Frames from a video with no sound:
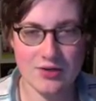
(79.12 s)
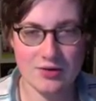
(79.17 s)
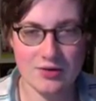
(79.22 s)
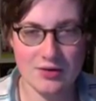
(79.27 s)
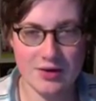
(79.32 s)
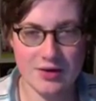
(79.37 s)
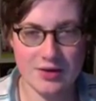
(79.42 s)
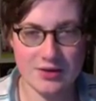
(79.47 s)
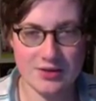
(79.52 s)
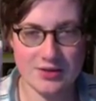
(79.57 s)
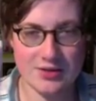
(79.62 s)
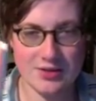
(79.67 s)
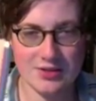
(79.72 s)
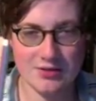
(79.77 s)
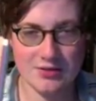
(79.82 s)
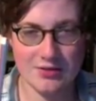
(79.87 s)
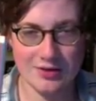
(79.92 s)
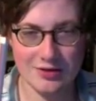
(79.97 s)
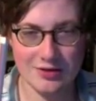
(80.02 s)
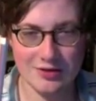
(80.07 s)
Like it's
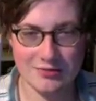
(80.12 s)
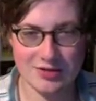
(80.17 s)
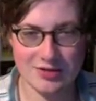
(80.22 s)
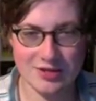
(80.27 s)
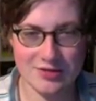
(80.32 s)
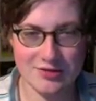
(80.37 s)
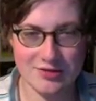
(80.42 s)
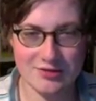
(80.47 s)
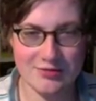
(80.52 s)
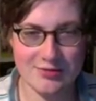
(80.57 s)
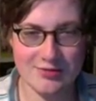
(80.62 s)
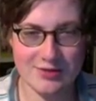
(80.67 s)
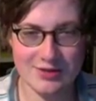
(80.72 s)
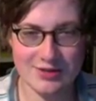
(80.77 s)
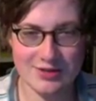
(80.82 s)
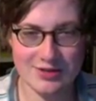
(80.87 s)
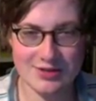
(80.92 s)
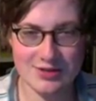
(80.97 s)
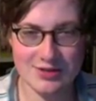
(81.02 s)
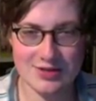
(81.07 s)
not that I'm stupid;
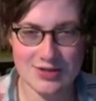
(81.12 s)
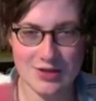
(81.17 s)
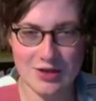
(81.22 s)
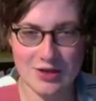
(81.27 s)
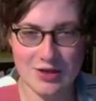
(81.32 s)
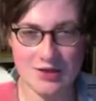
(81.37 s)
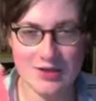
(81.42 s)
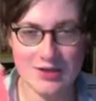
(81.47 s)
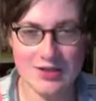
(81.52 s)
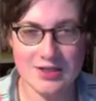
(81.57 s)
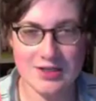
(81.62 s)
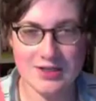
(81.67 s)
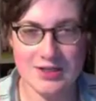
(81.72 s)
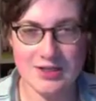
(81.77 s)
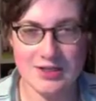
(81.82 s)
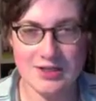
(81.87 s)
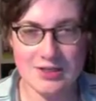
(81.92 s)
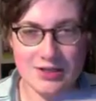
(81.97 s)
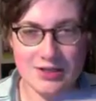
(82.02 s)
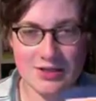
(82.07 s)
it's just that
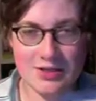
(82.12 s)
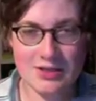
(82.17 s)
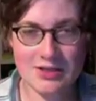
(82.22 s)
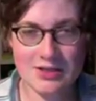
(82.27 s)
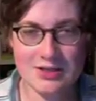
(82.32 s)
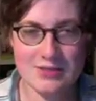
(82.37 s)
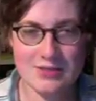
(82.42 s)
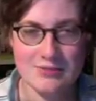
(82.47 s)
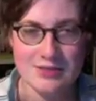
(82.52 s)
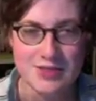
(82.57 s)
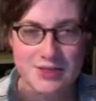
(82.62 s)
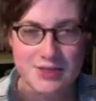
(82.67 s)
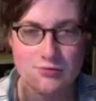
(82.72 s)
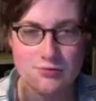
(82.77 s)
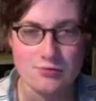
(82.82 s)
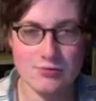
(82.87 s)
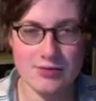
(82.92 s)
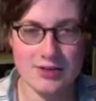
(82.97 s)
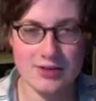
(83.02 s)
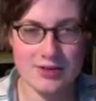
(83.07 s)
they, there's some
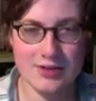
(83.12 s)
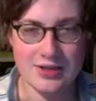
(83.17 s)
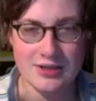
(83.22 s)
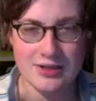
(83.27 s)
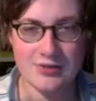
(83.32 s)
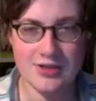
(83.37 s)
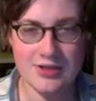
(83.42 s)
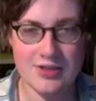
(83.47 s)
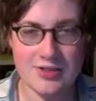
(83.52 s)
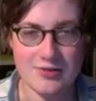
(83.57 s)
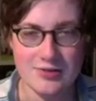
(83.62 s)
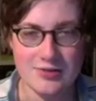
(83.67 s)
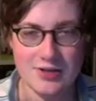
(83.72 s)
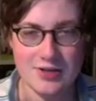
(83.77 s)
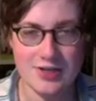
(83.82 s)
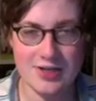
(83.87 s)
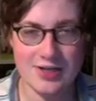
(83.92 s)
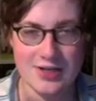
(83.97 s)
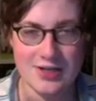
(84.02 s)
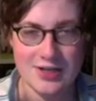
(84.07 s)
surreal imagery
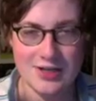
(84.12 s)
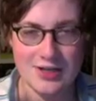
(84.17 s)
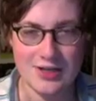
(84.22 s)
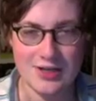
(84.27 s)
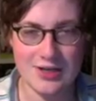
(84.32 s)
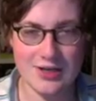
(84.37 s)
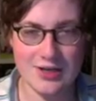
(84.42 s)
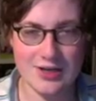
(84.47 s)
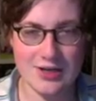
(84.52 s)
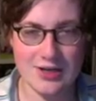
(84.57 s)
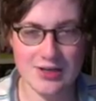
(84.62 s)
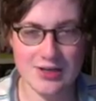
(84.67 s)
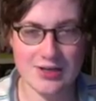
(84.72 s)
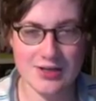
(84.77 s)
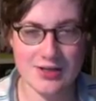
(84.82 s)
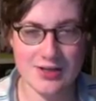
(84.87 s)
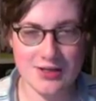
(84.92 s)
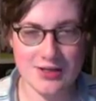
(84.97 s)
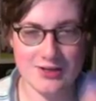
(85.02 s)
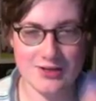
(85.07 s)
in there
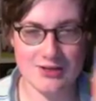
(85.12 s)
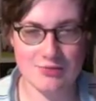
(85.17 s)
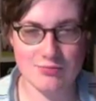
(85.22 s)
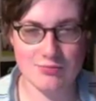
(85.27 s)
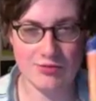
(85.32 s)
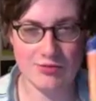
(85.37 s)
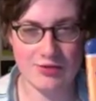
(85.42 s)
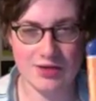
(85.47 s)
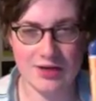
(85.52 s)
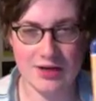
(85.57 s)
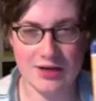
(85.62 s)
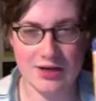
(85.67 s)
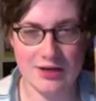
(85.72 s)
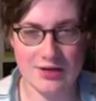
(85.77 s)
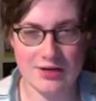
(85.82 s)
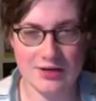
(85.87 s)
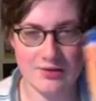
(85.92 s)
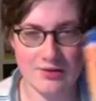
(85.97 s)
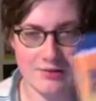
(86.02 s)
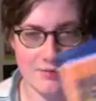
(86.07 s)
that's brought out
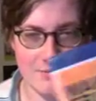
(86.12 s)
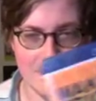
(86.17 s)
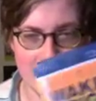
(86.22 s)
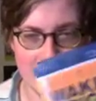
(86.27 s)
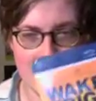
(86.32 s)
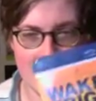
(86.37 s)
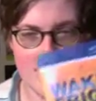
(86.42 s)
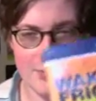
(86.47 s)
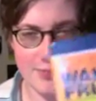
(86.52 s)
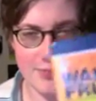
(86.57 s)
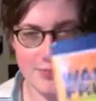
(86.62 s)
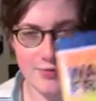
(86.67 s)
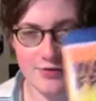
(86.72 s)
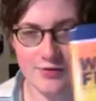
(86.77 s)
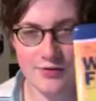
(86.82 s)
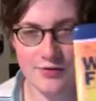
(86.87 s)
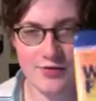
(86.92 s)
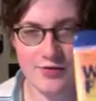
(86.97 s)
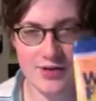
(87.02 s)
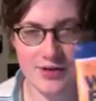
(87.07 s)
in the
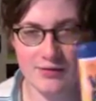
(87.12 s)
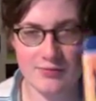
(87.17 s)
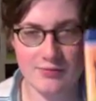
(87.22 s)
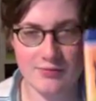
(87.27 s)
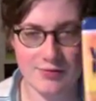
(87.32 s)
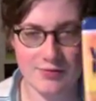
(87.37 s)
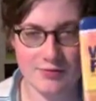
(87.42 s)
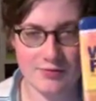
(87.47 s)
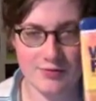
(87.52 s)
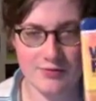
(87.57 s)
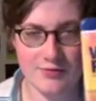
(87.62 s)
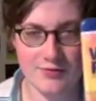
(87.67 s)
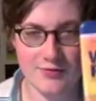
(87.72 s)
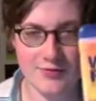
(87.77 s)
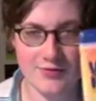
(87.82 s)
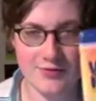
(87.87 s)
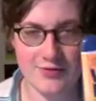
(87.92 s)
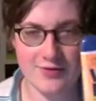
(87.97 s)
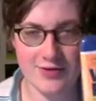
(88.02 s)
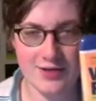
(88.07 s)
movie a lot more
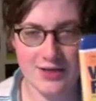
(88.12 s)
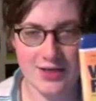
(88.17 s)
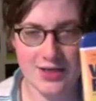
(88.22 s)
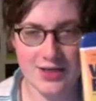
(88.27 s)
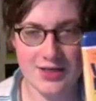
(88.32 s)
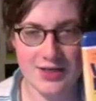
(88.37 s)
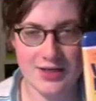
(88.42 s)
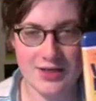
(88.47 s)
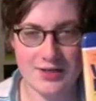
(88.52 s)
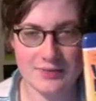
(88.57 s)
vividly.